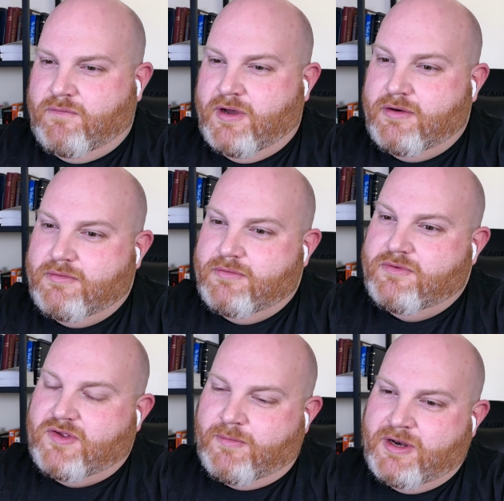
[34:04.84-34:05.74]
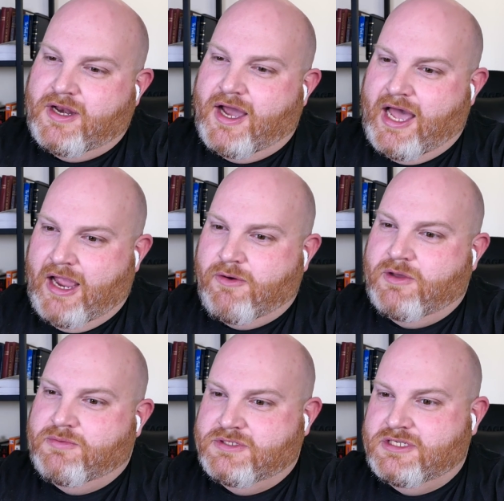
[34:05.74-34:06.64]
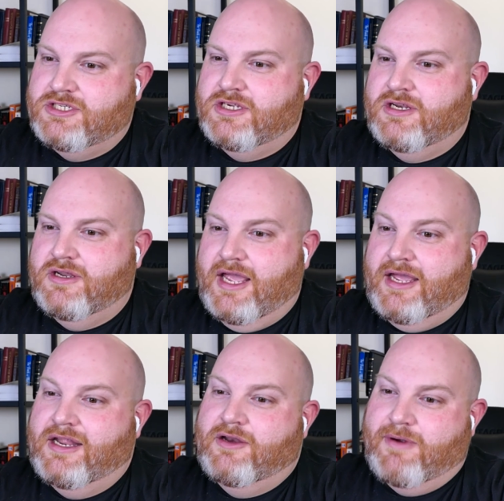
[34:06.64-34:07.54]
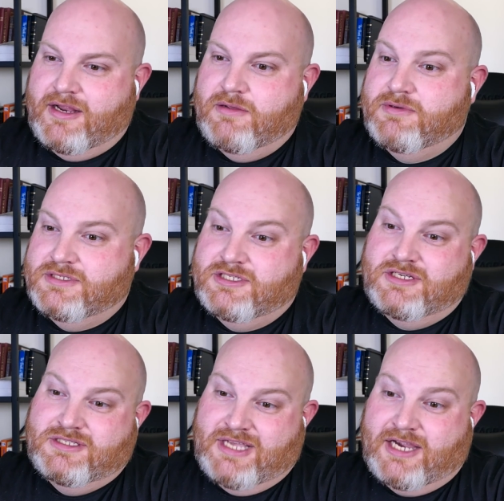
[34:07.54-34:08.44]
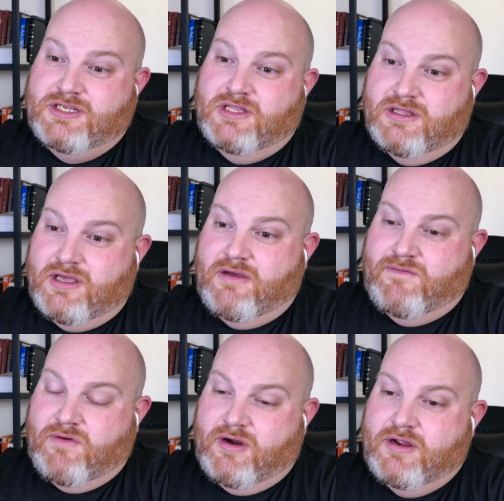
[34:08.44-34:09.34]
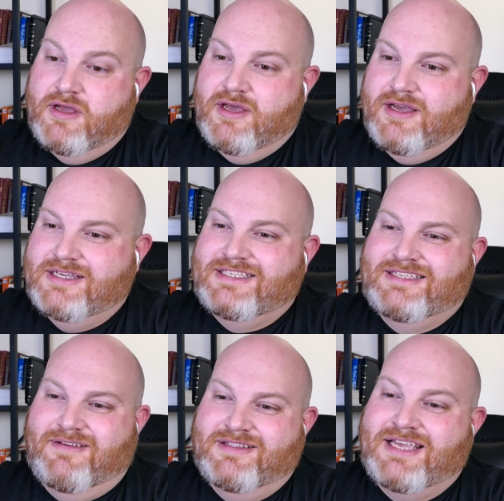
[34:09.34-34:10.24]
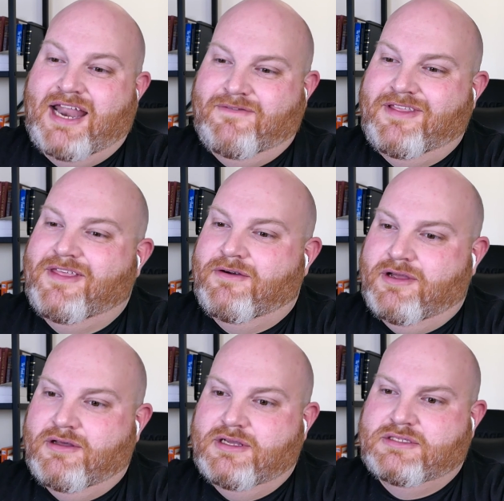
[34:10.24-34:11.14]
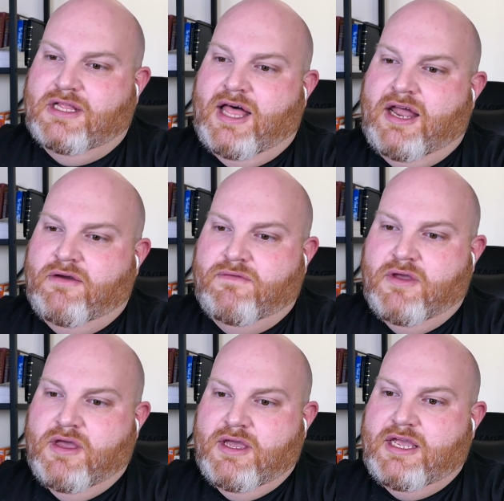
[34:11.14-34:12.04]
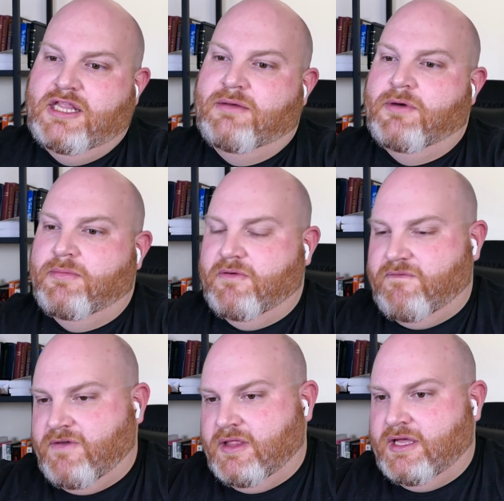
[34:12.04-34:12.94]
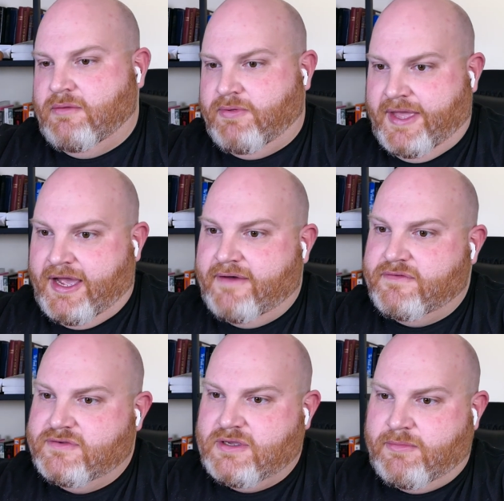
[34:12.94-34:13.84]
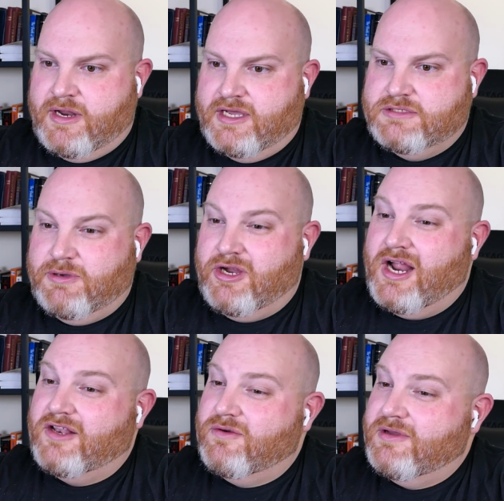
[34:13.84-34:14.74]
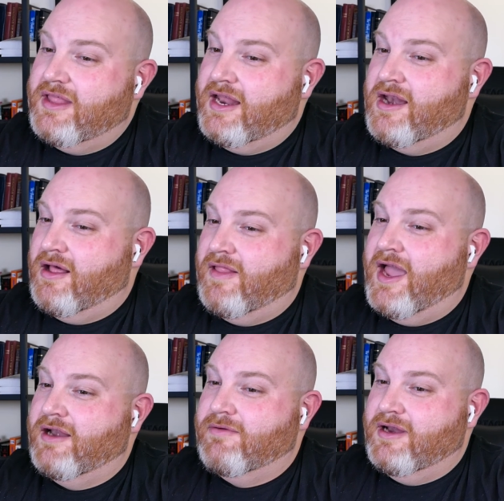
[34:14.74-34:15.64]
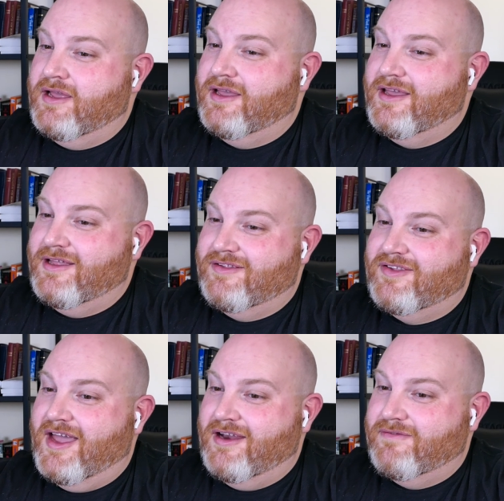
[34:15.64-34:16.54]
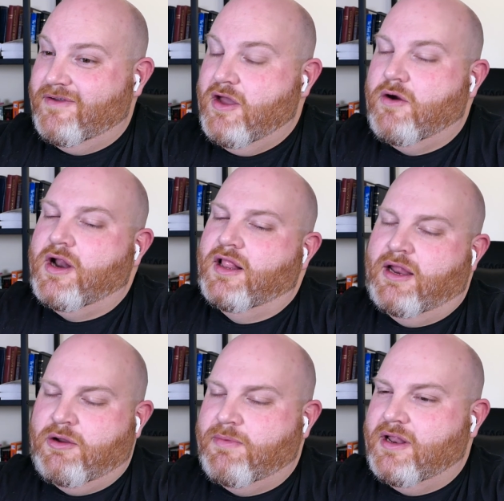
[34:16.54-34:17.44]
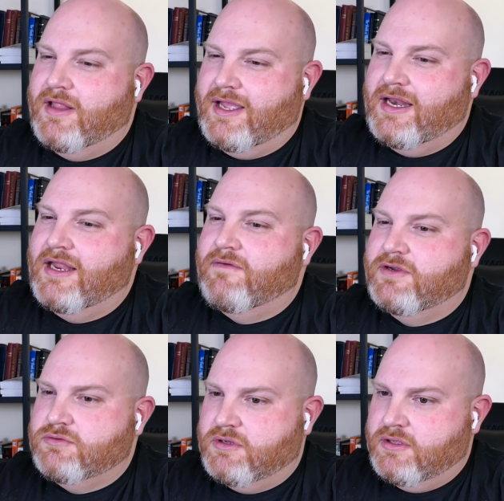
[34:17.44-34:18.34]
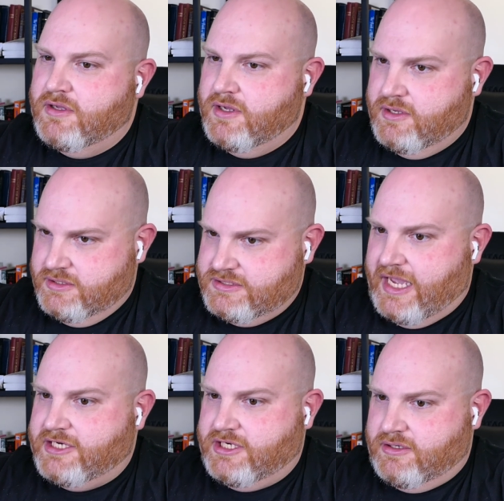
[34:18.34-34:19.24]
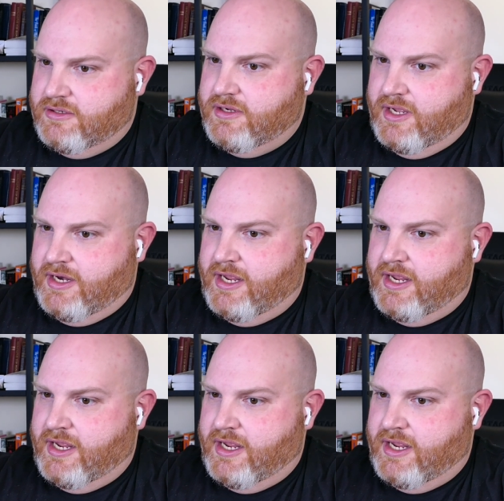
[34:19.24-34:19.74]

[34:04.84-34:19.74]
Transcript: what someone in a hiring position and a directing position is actually looking for. Because it's kind of ethereal. It's a lot of in the moment feeling and playing off of someone else. But you're not doing that in a line reading an individual session in